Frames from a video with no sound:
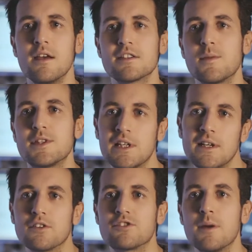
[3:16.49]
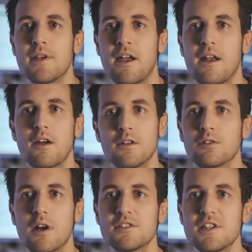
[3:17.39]
So we took a little trip down to local
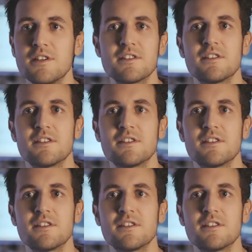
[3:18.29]
grocers